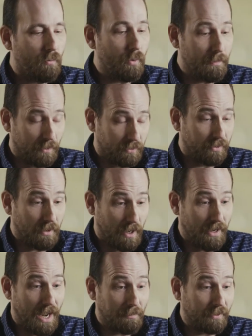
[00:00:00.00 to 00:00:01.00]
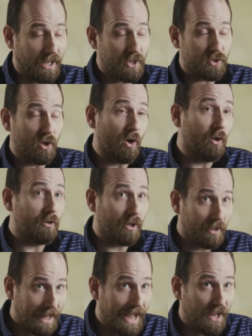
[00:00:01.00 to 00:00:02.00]
We built an application called
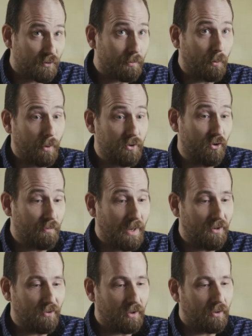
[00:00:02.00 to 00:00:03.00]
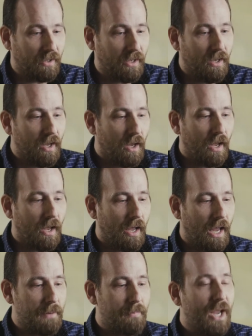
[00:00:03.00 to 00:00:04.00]
CLASP, which is basically
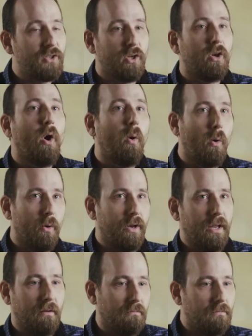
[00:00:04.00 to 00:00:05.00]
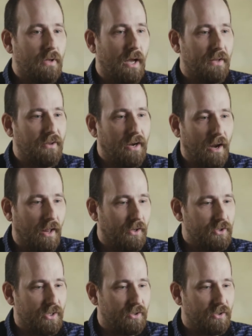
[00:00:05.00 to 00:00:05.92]
a patient cohorting technology.